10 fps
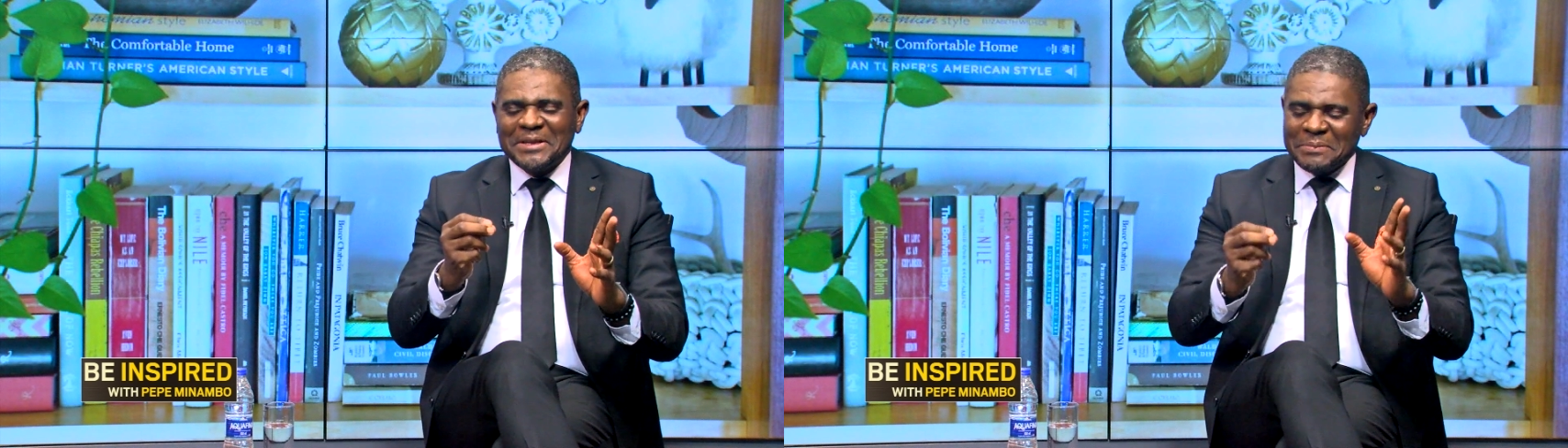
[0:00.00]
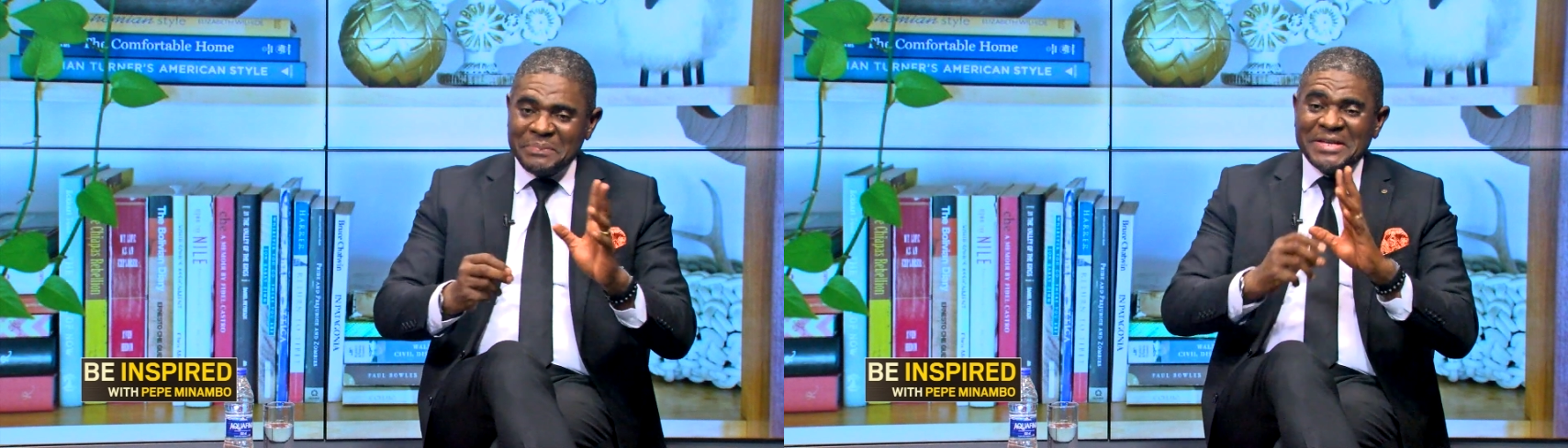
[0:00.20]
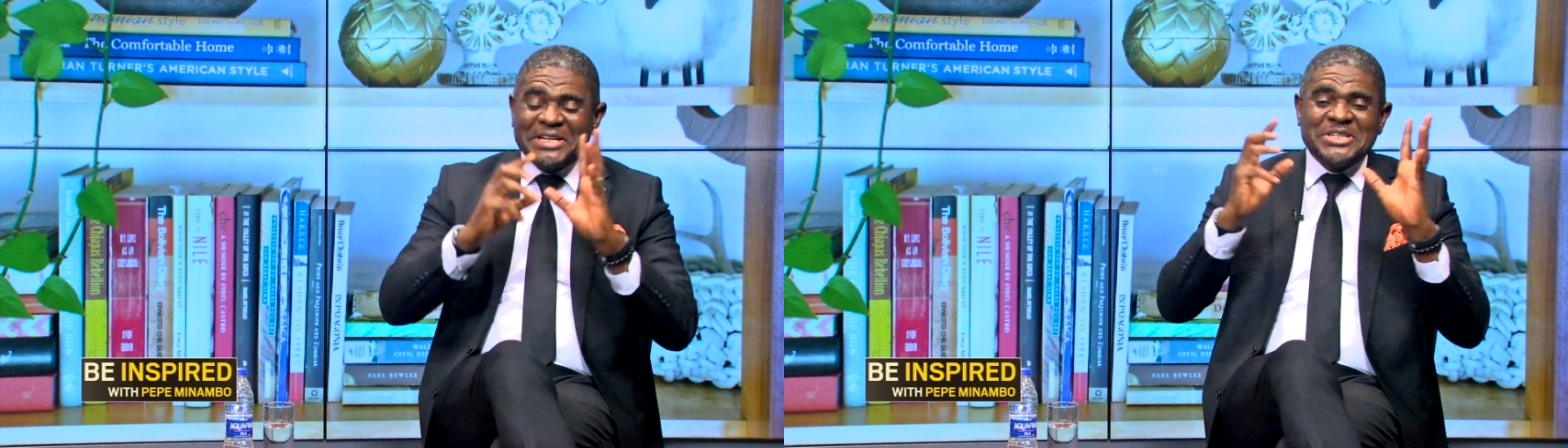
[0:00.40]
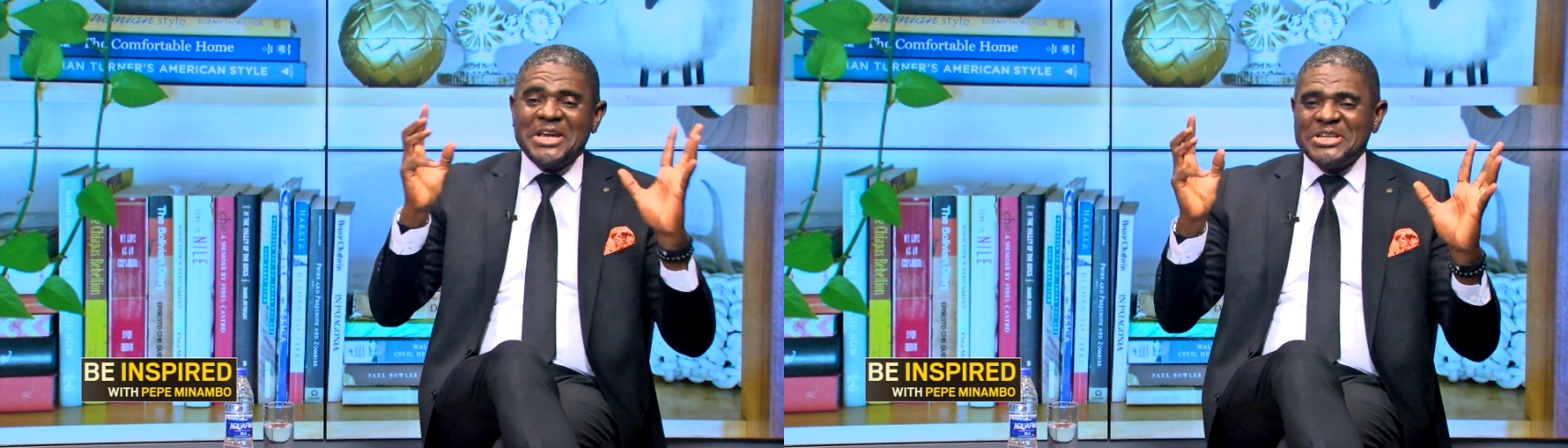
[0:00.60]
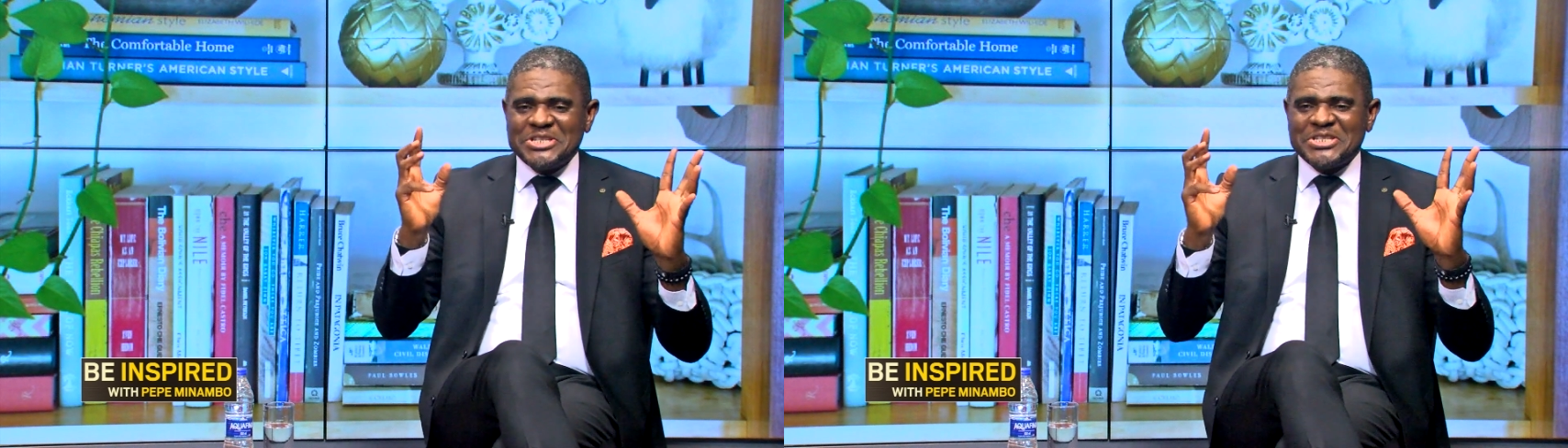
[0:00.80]
the bigger
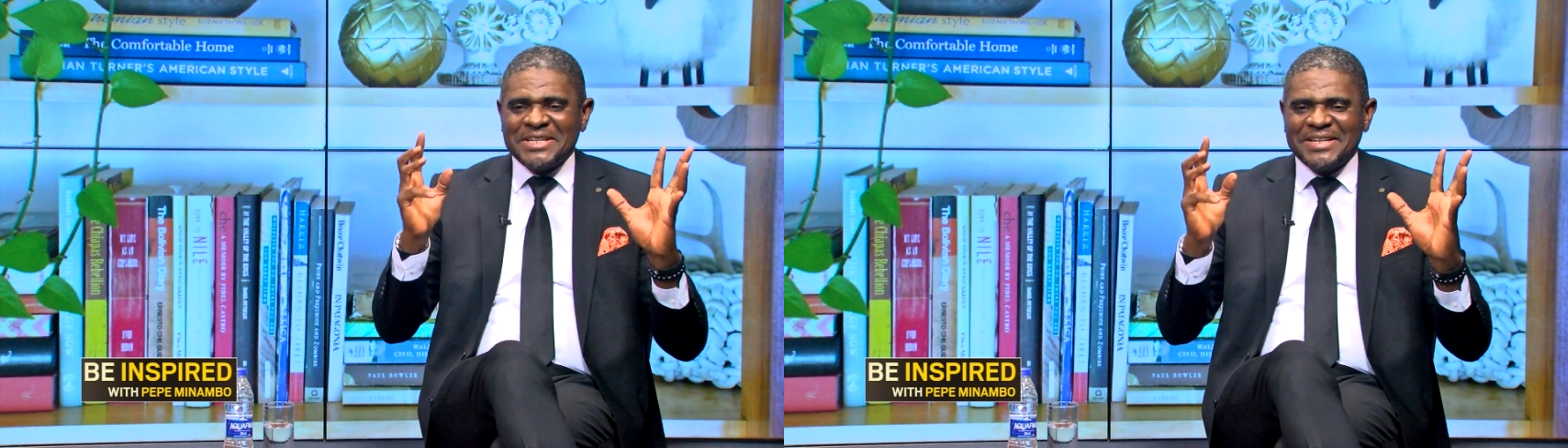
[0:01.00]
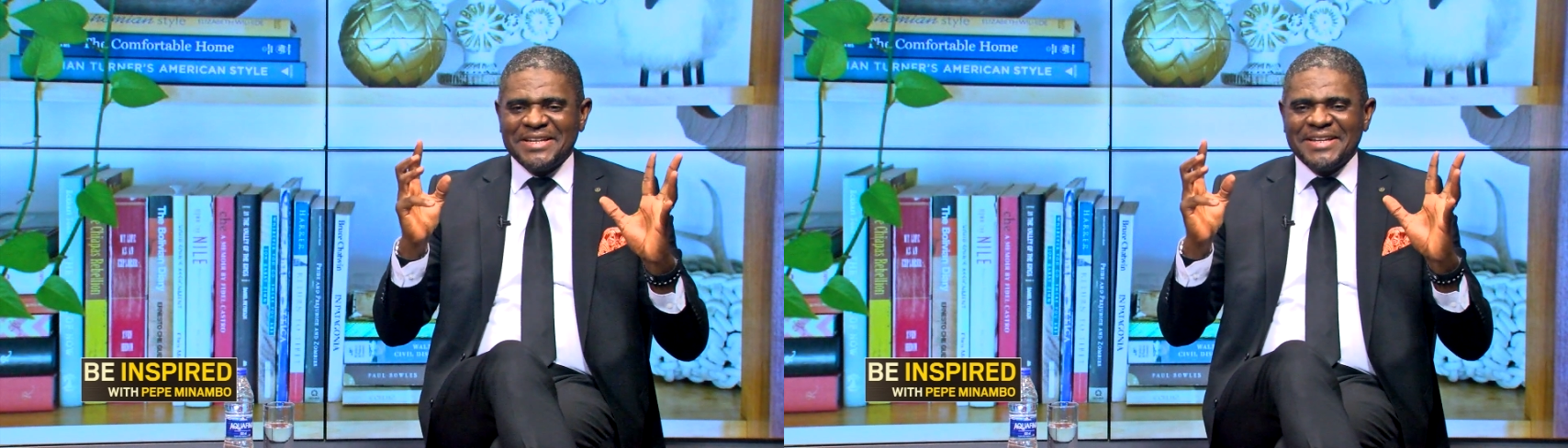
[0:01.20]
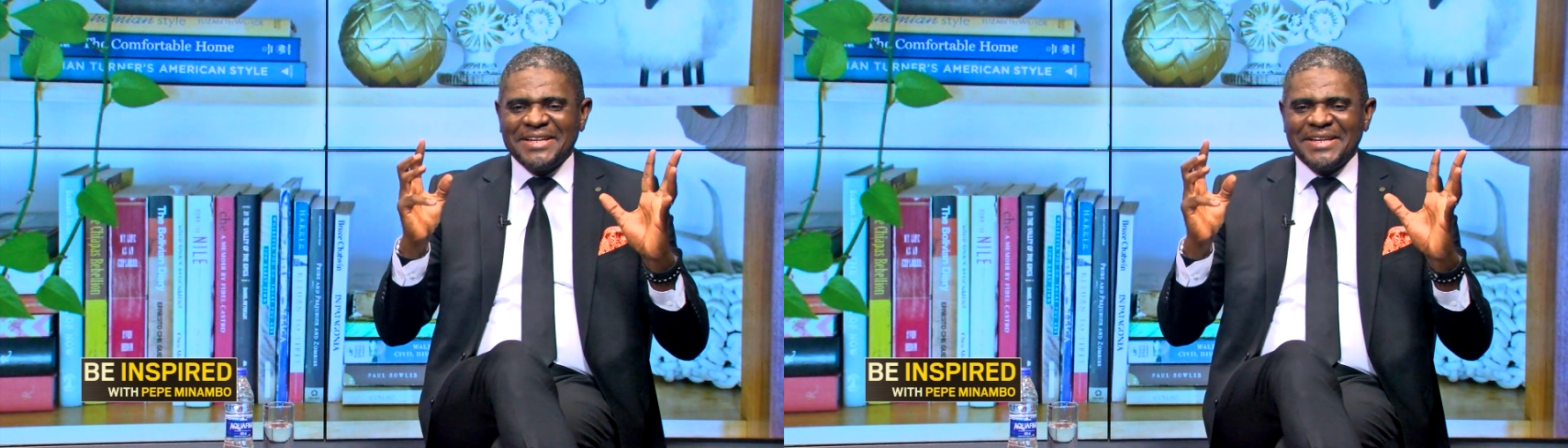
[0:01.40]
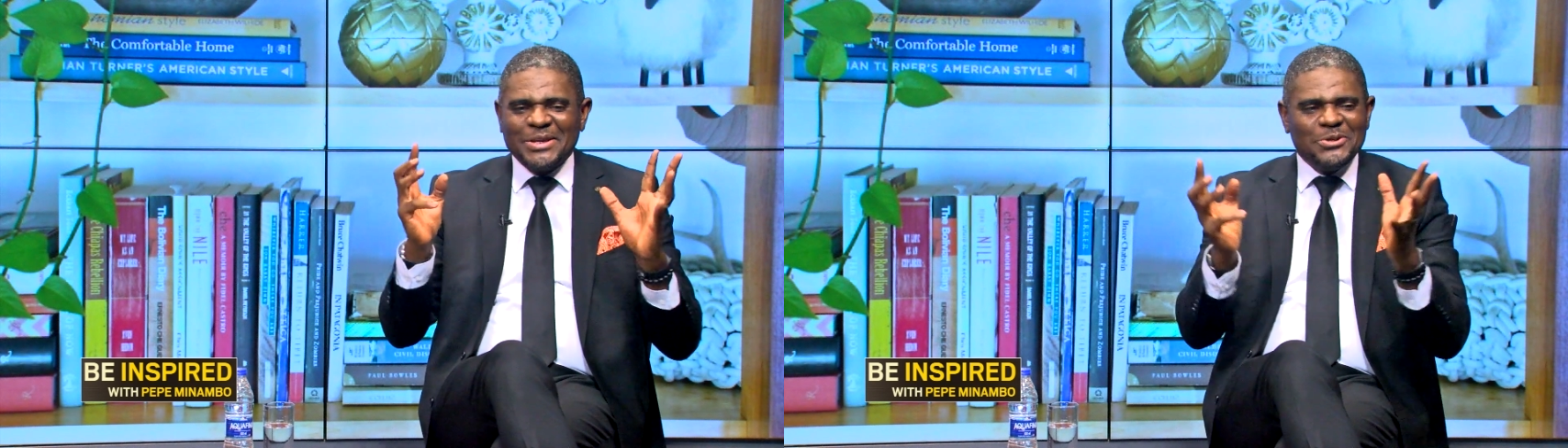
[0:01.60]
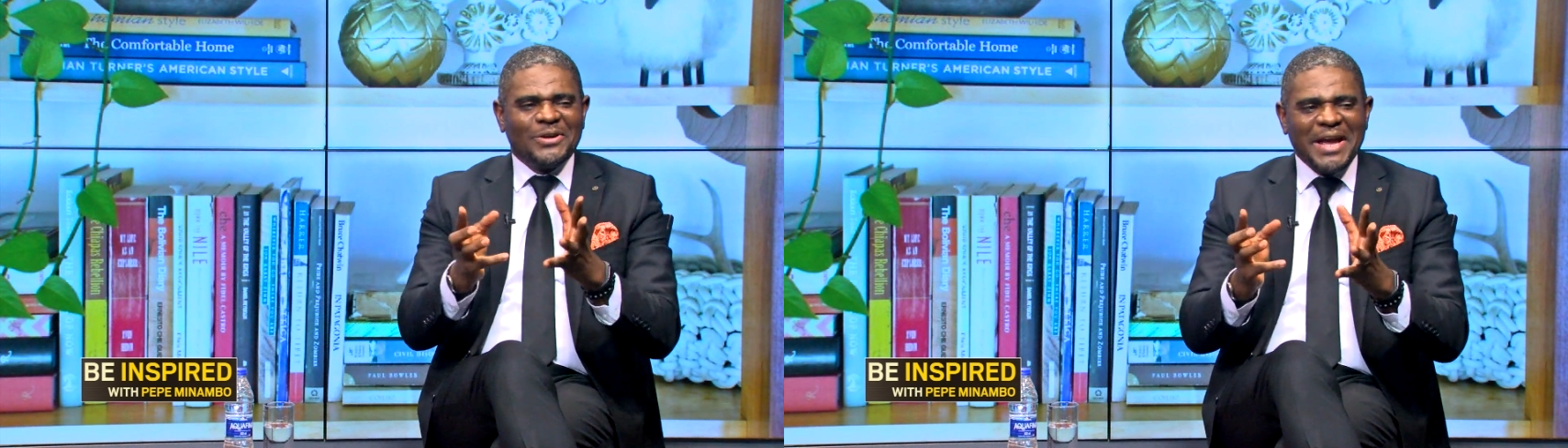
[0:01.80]
change
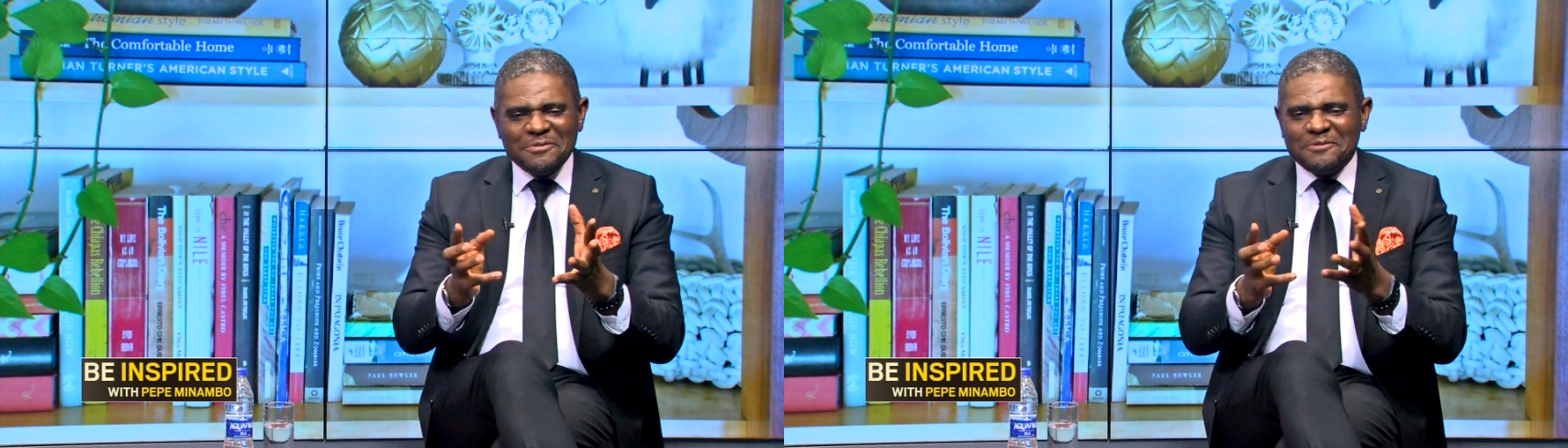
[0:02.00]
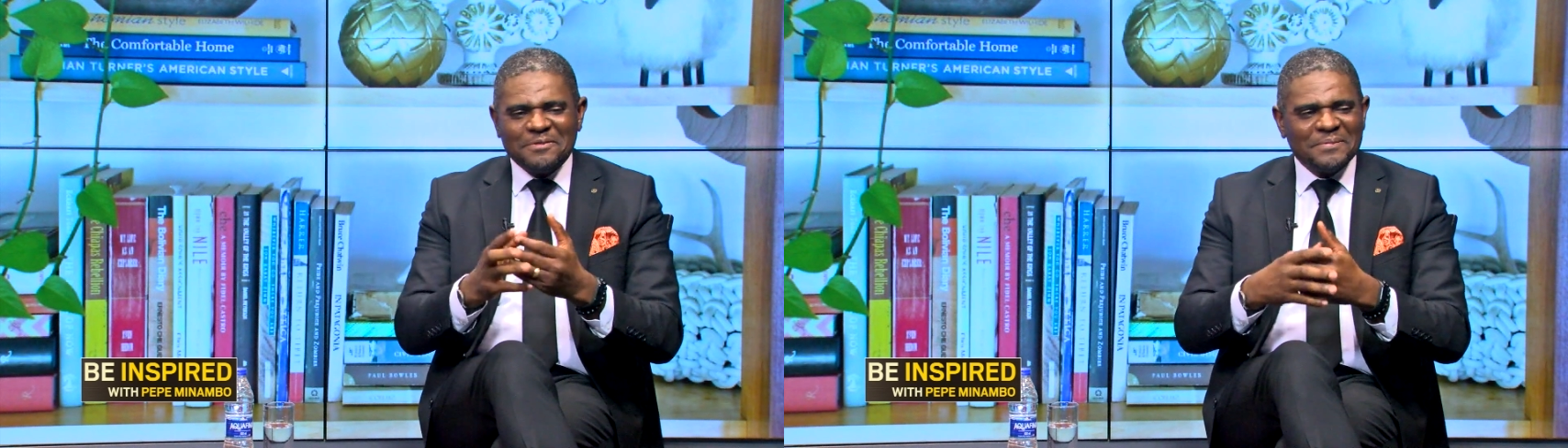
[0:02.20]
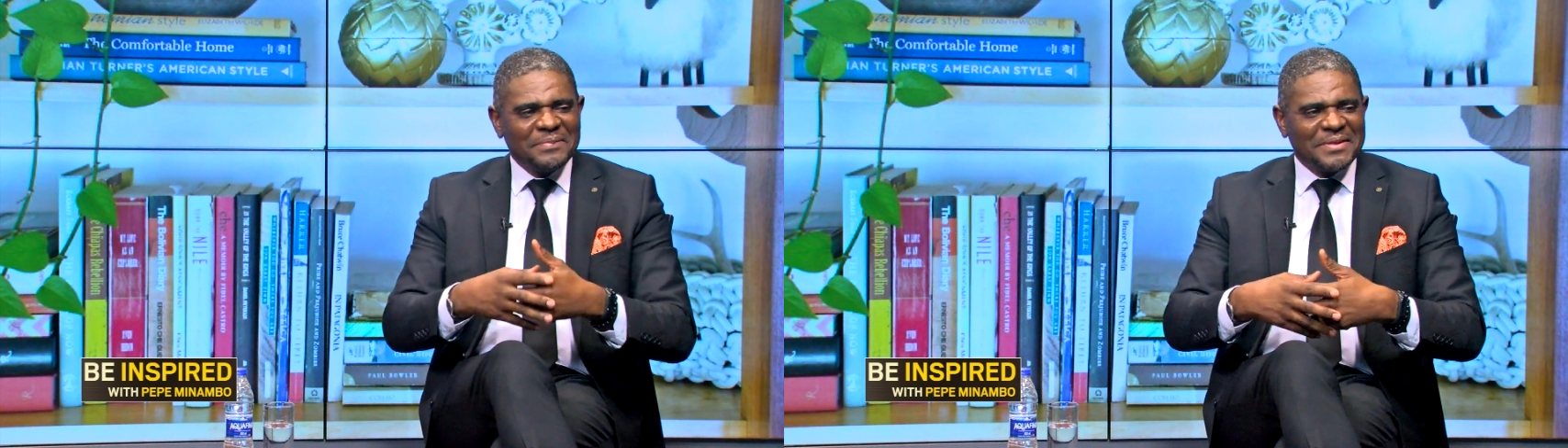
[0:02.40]
in your life,